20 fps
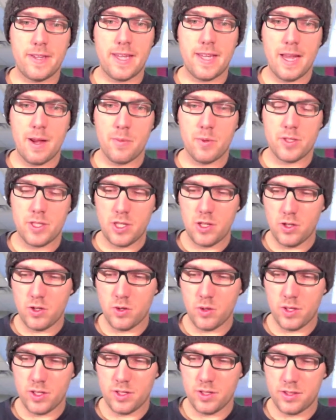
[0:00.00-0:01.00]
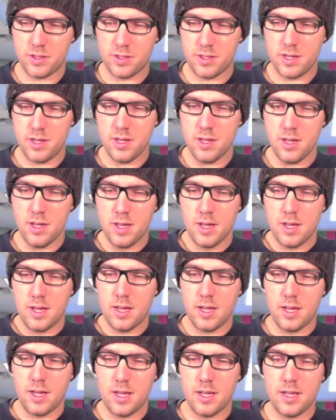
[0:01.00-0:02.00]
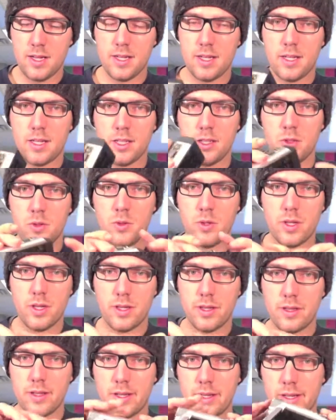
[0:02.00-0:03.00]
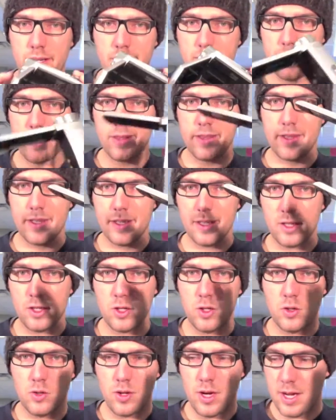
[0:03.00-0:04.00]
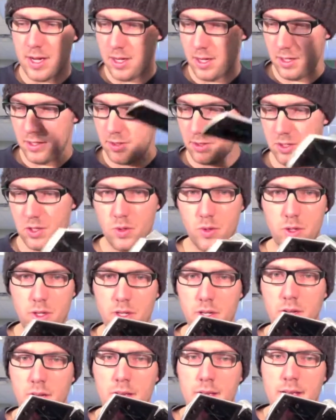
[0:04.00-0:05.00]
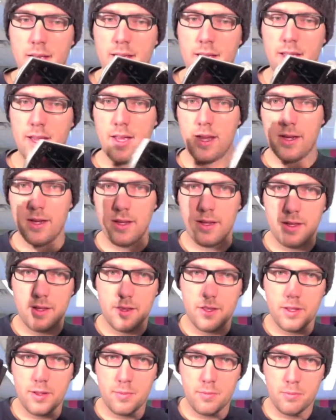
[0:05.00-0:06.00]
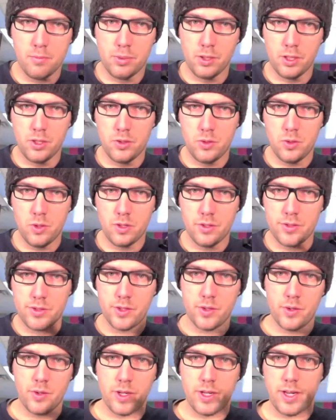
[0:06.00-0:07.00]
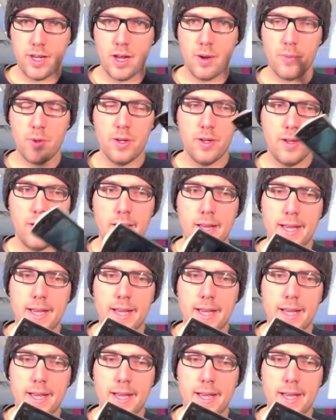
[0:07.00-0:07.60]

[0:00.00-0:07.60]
cameras that you're going to see include the gray Sony and the blue Sony camera.